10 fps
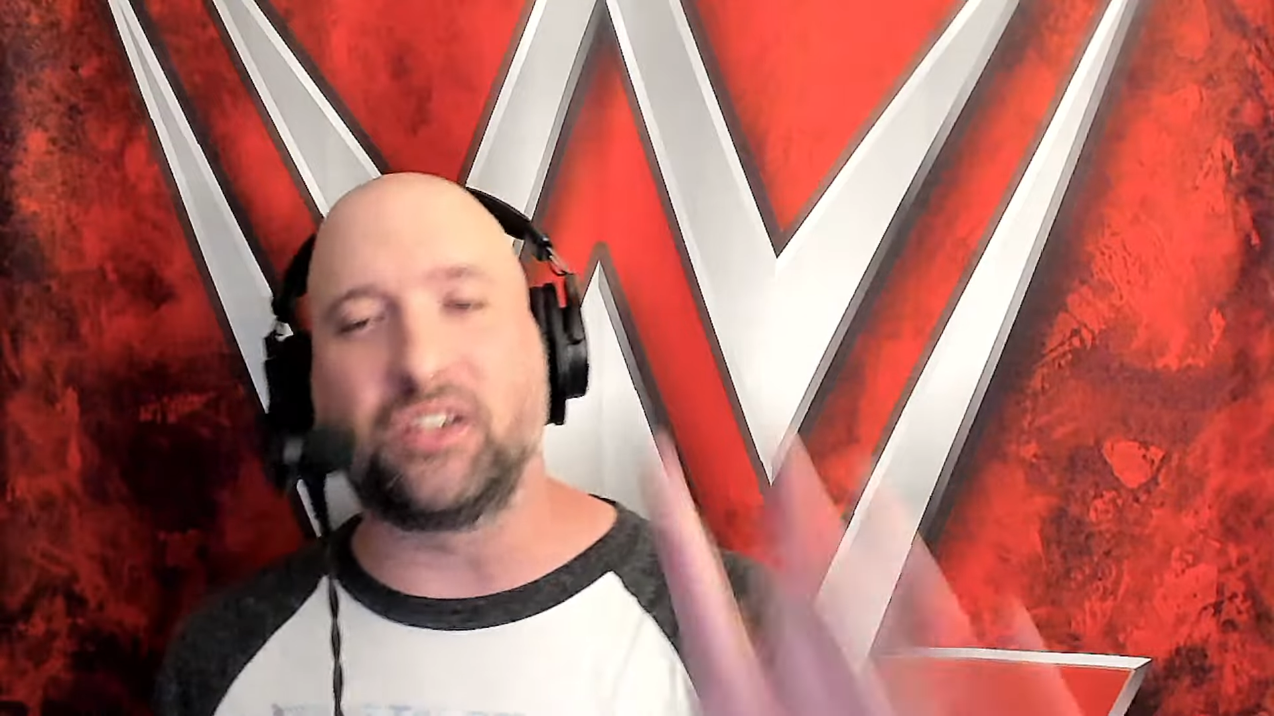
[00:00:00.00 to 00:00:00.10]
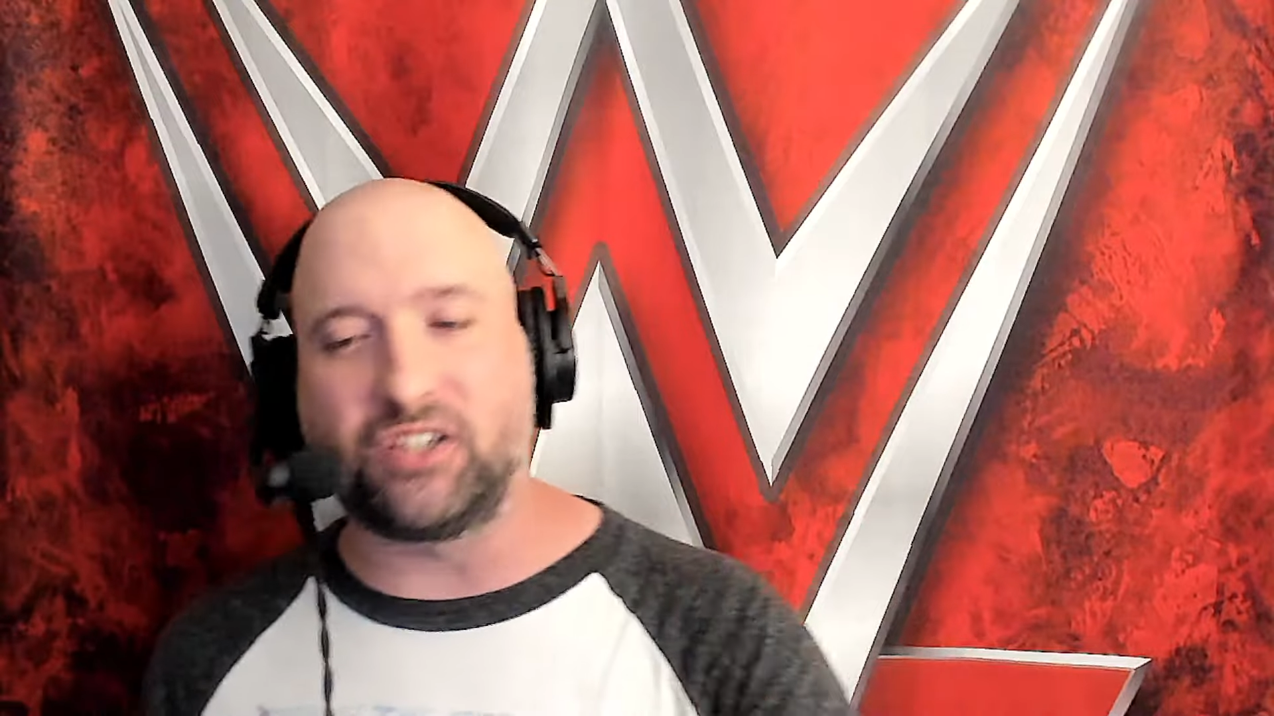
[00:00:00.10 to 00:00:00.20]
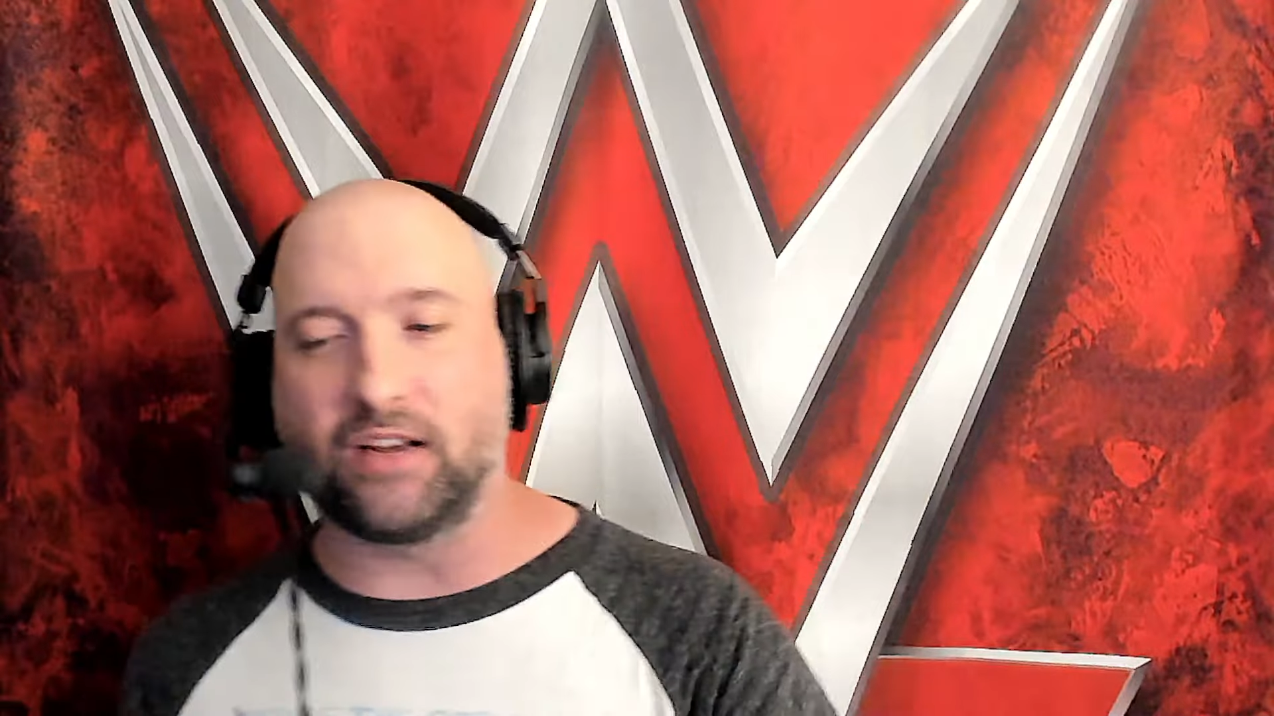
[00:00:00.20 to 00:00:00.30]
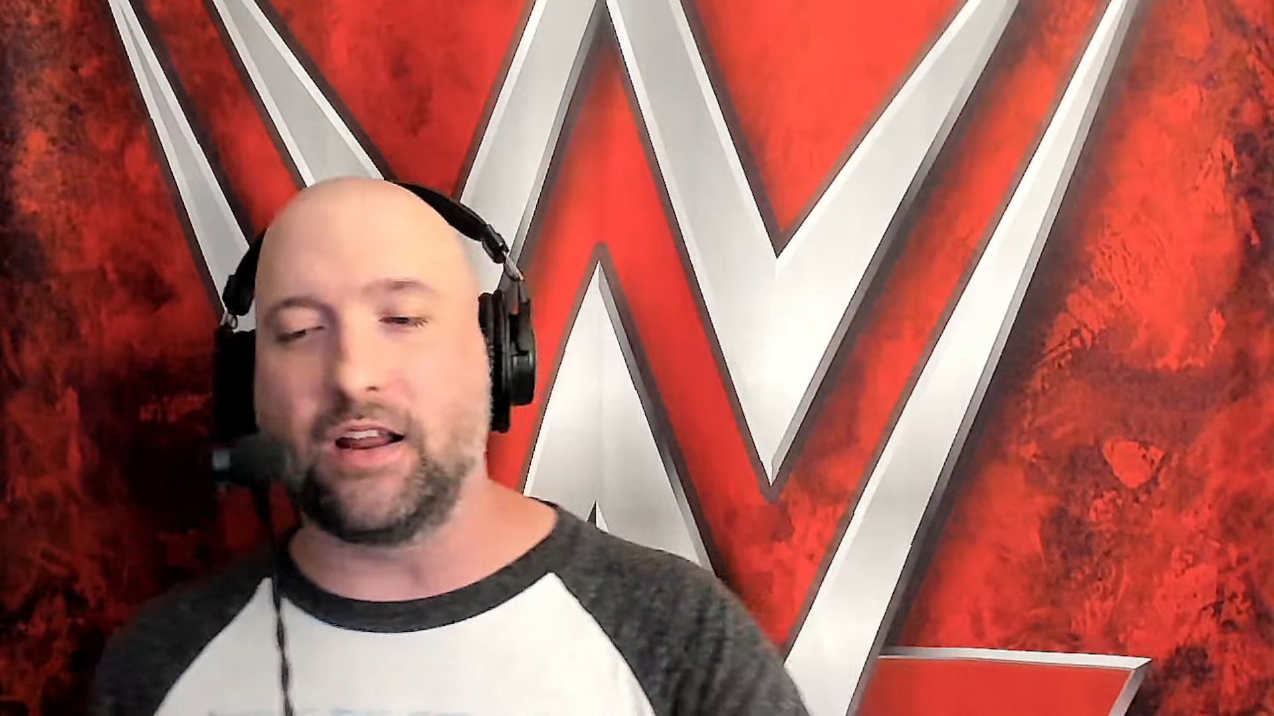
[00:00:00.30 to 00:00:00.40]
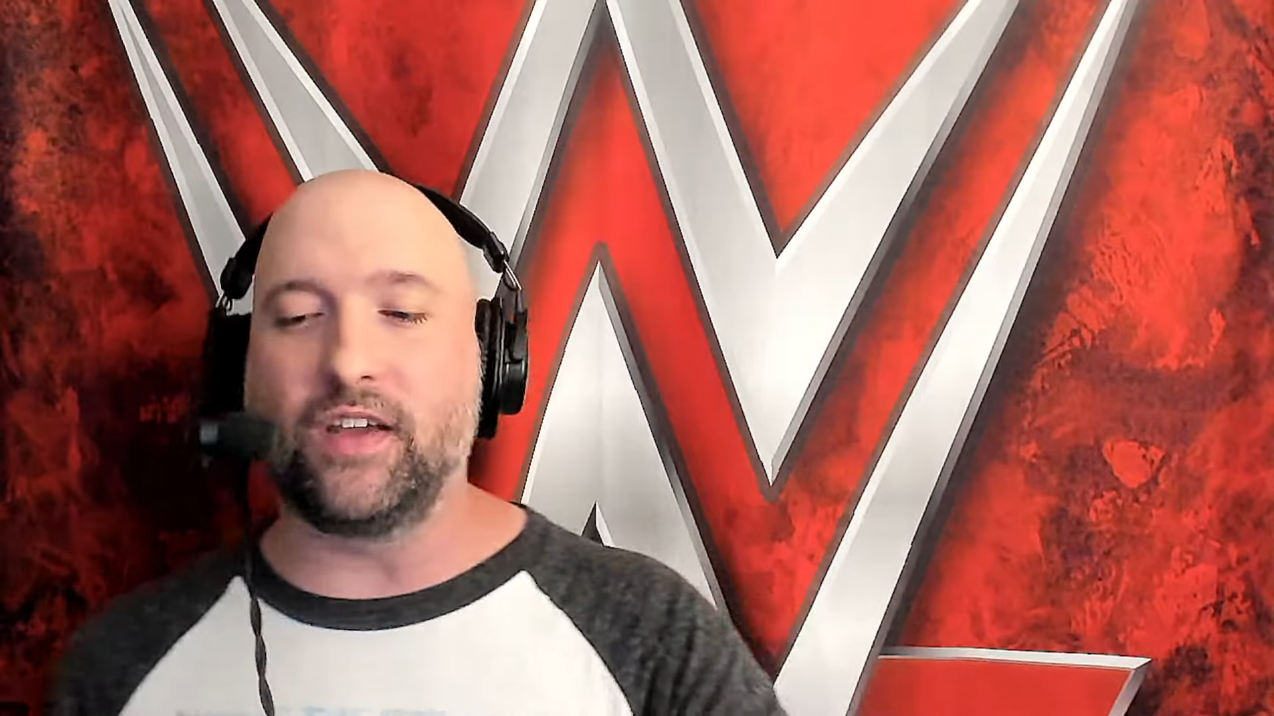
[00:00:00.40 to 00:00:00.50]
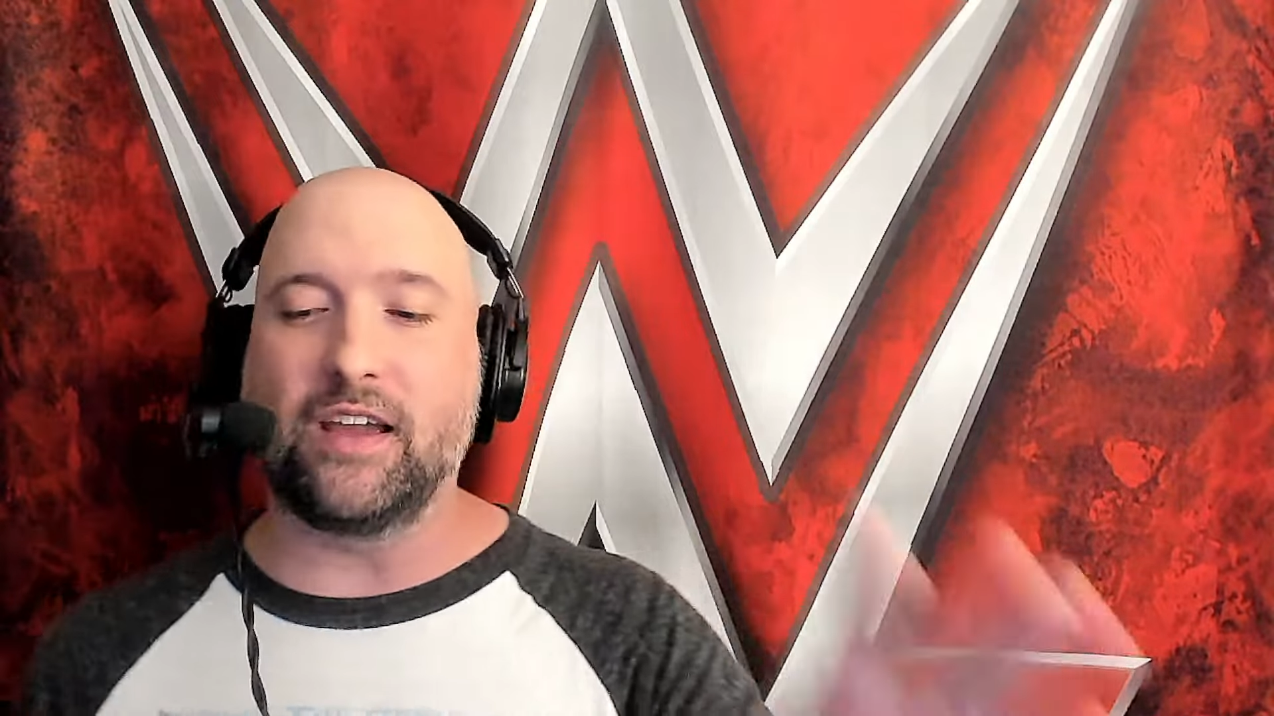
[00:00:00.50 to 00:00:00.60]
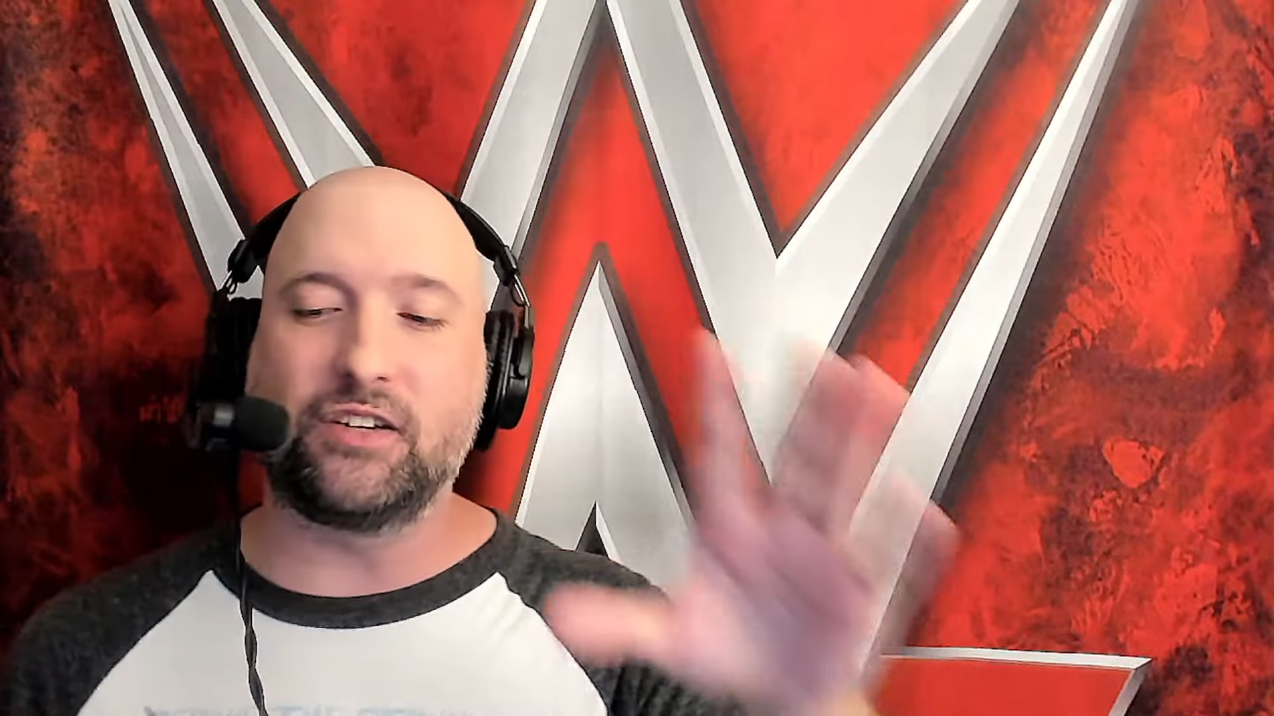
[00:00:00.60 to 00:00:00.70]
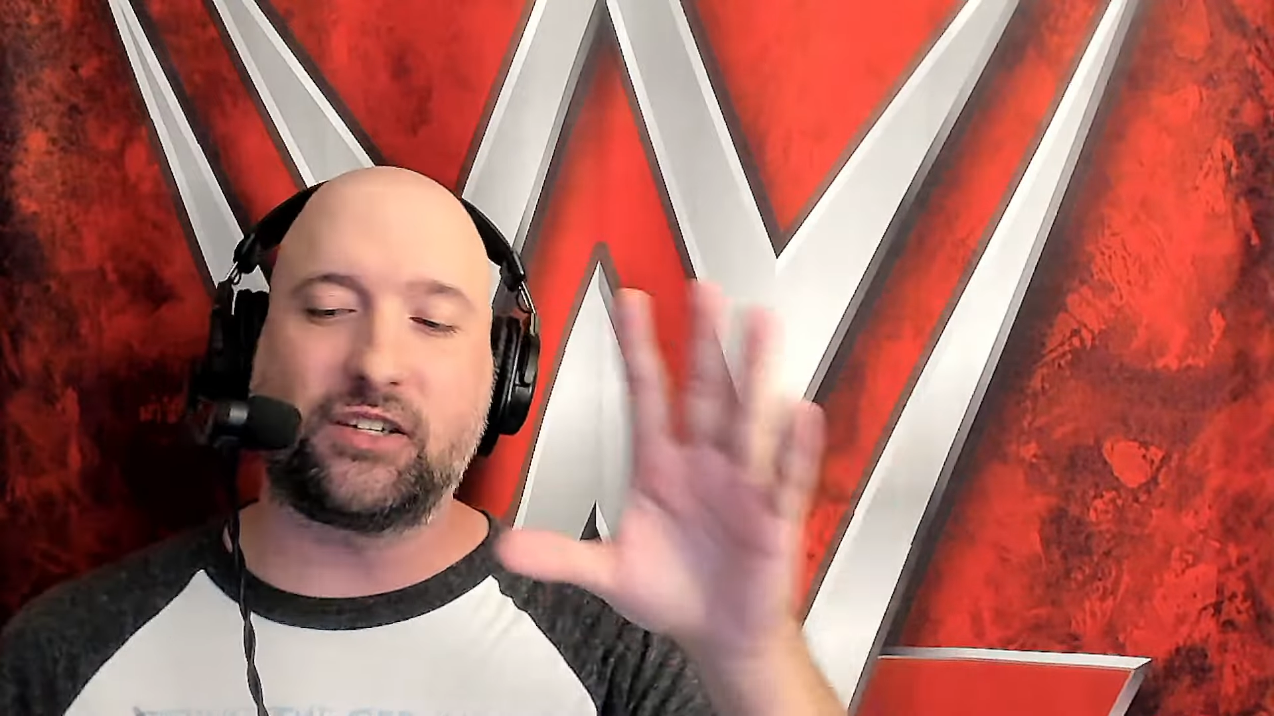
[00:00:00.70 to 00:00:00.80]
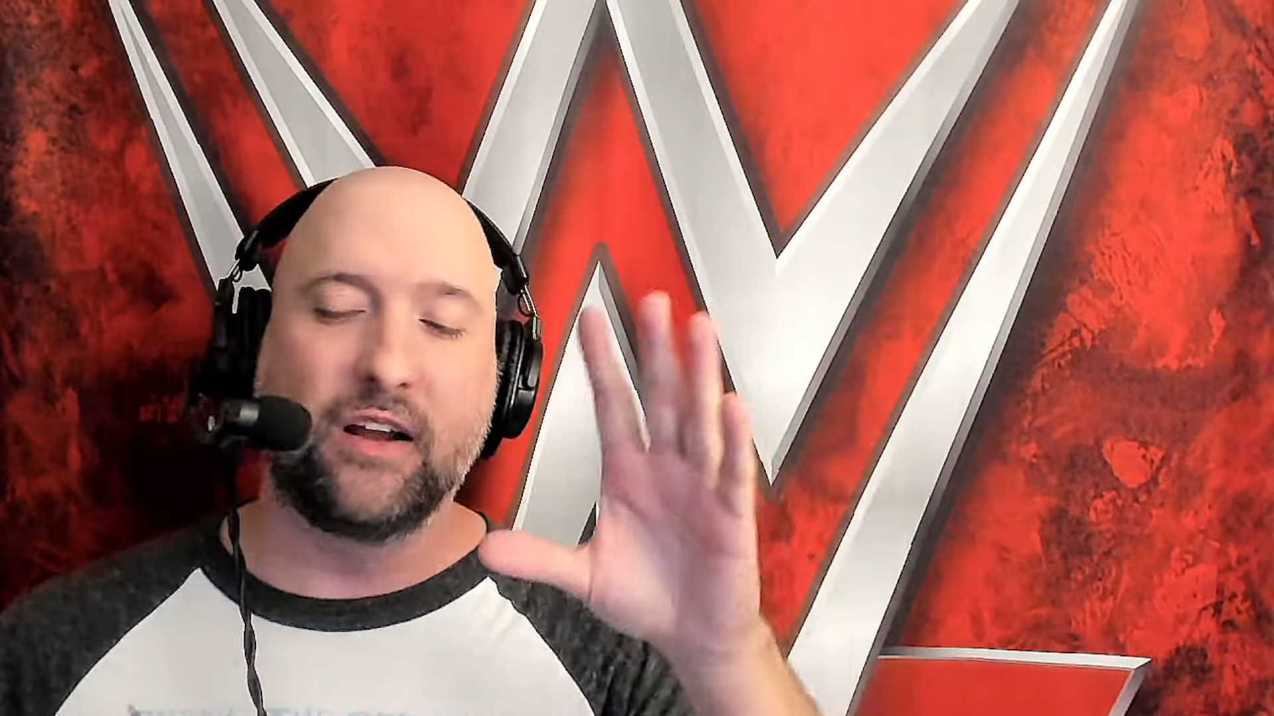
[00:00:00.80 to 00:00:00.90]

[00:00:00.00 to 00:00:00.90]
significance.